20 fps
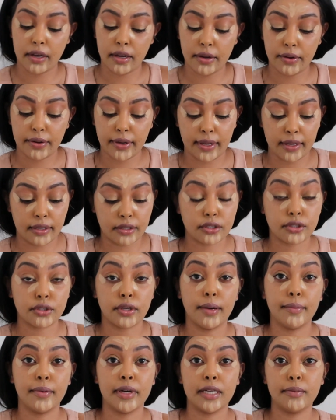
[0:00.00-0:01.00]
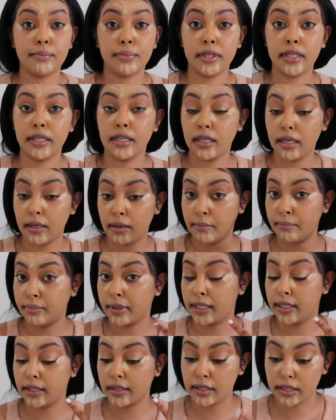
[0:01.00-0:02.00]
Okay, so I'm gonna be
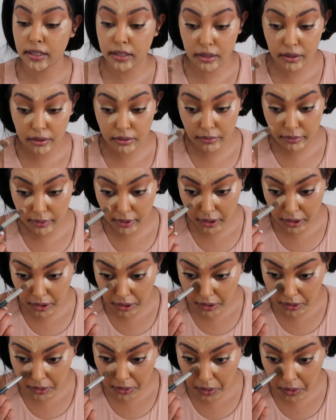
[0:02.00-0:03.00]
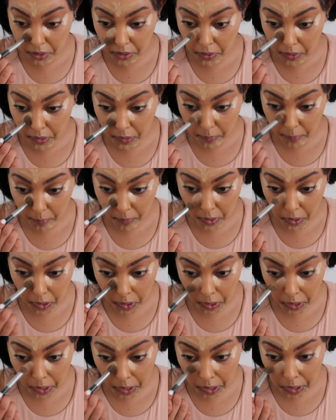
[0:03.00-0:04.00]
blending this out with
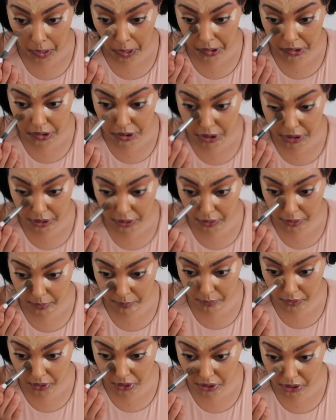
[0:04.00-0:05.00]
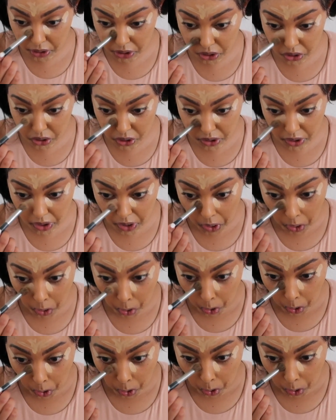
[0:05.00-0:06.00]
my concealer brush.
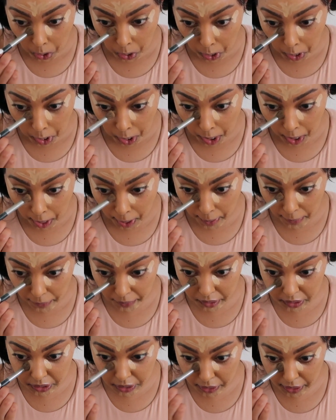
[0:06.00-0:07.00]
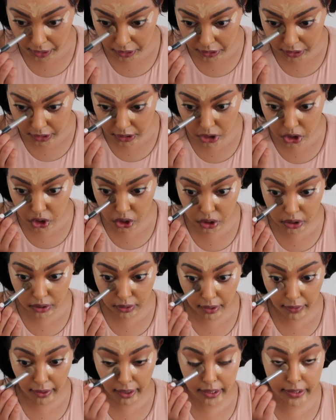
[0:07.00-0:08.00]
I like to let this
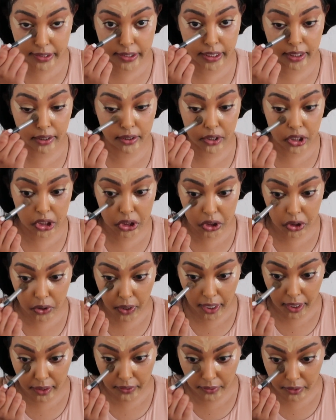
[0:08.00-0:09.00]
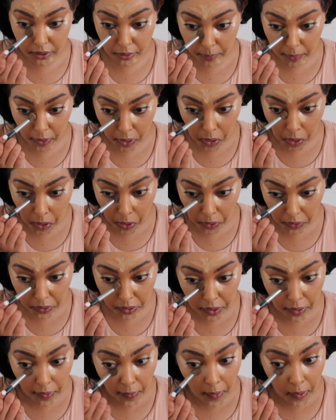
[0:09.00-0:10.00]
concealer dry a little bit,
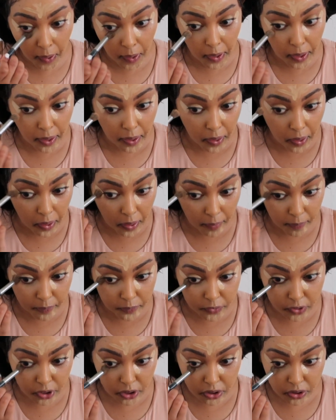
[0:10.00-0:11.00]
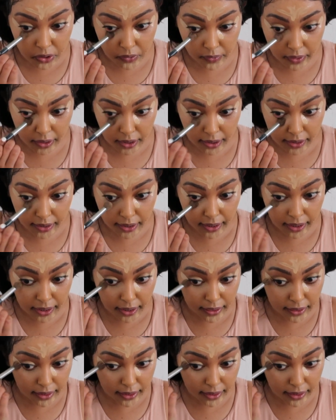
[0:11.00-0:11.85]
just so it can like